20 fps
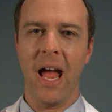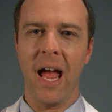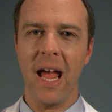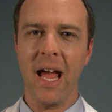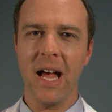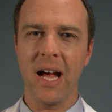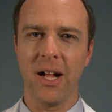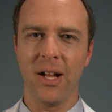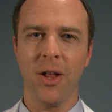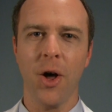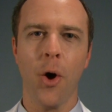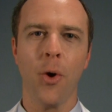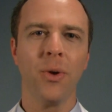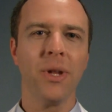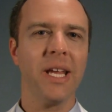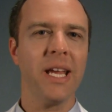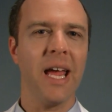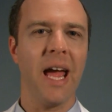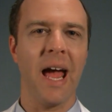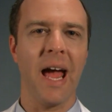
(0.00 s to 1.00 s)
L
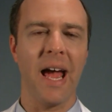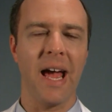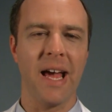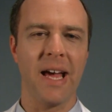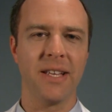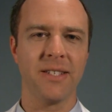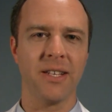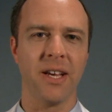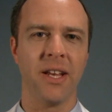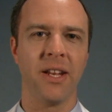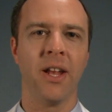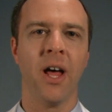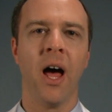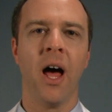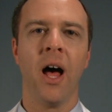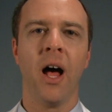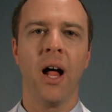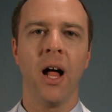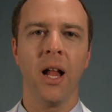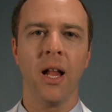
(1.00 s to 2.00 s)
only has an
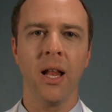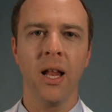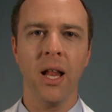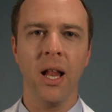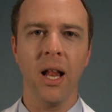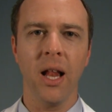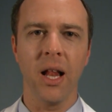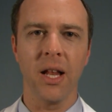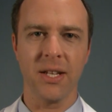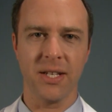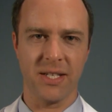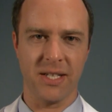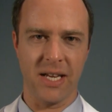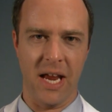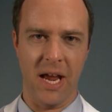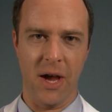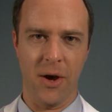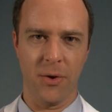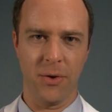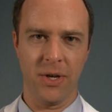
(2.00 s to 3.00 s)
all
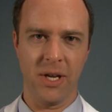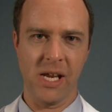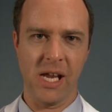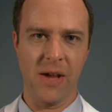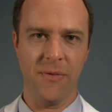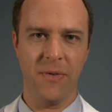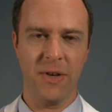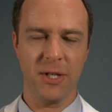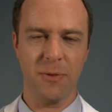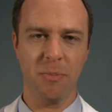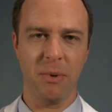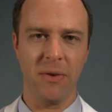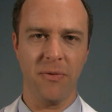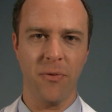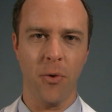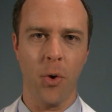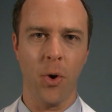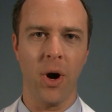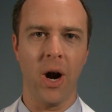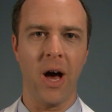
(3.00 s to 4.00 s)
sound if it's
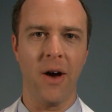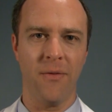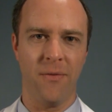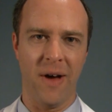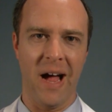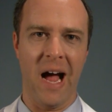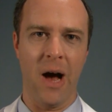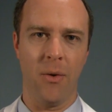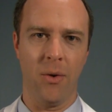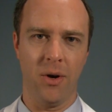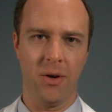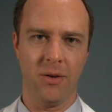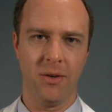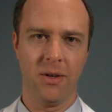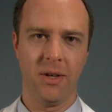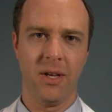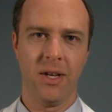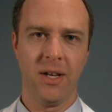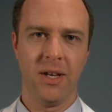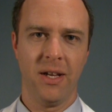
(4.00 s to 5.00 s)
before a vowel,
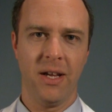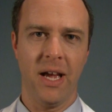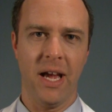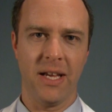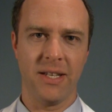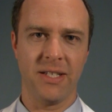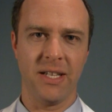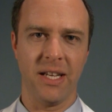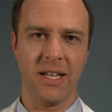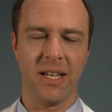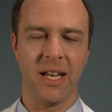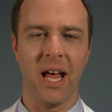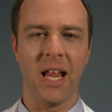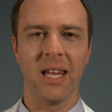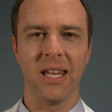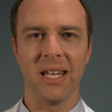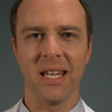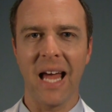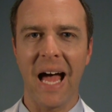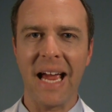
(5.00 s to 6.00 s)
as in
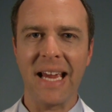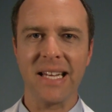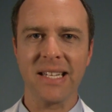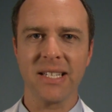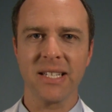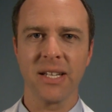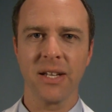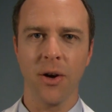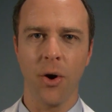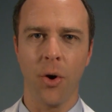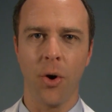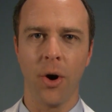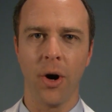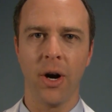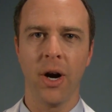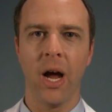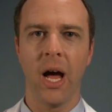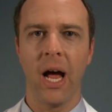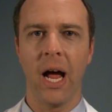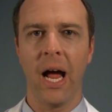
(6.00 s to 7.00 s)
light
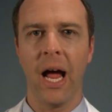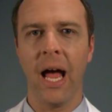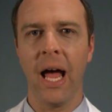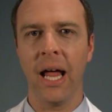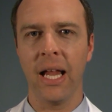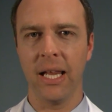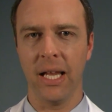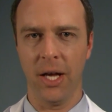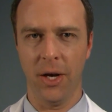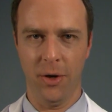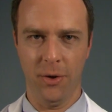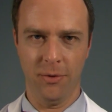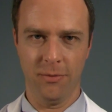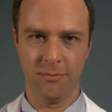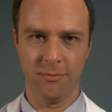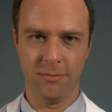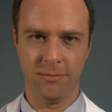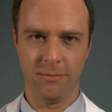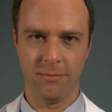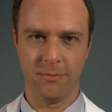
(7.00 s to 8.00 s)
or hello.
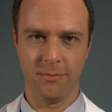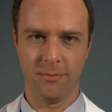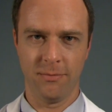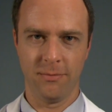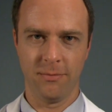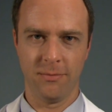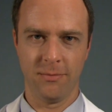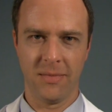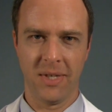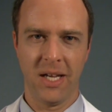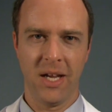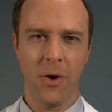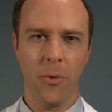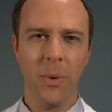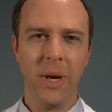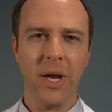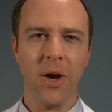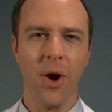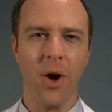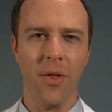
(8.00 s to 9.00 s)

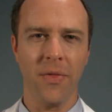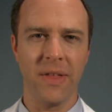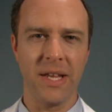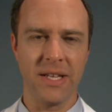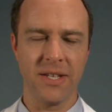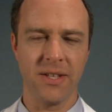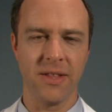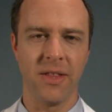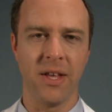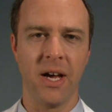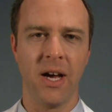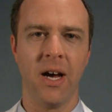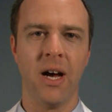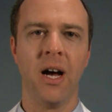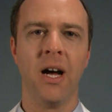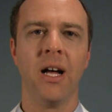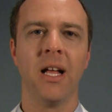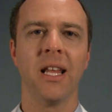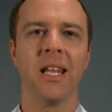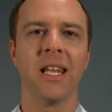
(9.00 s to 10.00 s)
We call this the
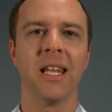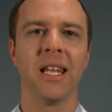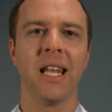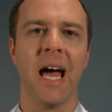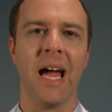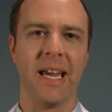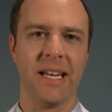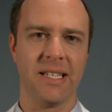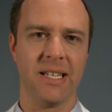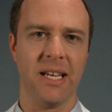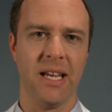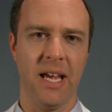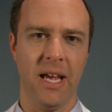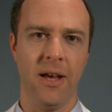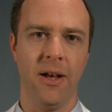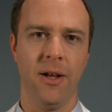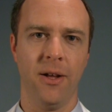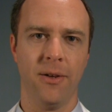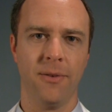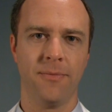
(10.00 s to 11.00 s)
light
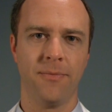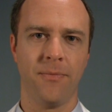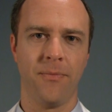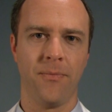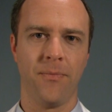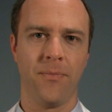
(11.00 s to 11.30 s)
L.